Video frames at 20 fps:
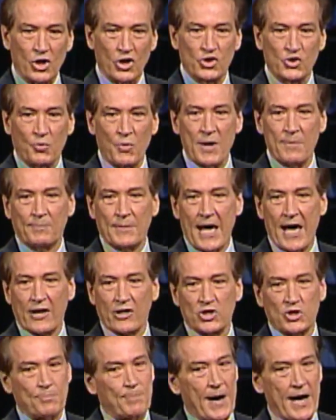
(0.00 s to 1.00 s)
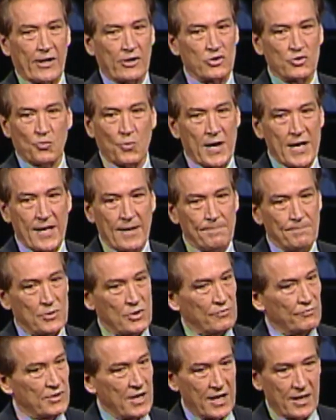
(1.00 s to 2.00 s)
You sweep down a spider's web,
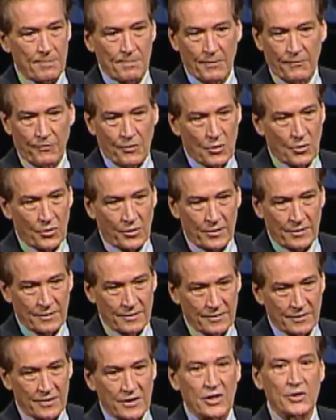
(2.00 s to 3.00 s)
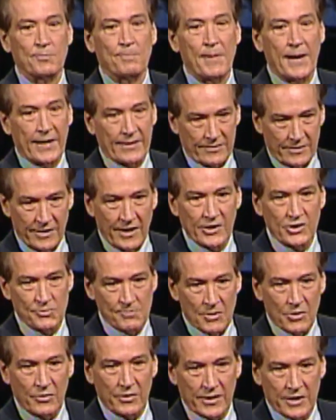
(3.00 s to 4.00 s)
you've done it before. It's back the
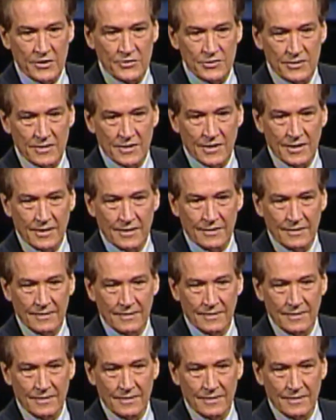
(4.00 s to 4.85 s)
next morning, is it not?